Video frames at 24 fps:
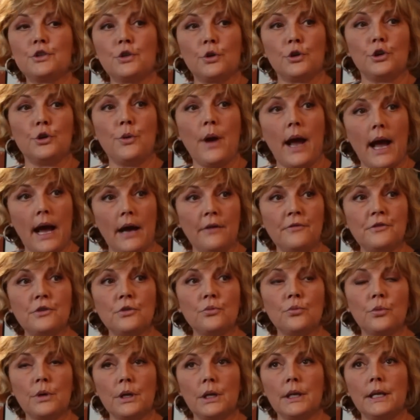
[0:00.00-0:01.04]
so you have
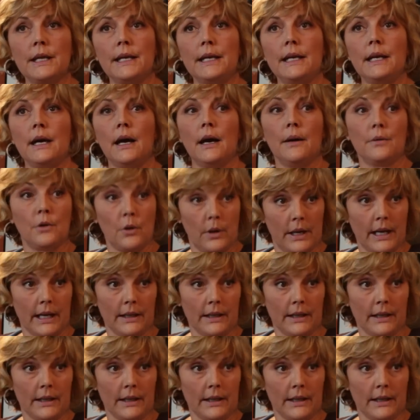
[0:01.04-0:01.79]
to really go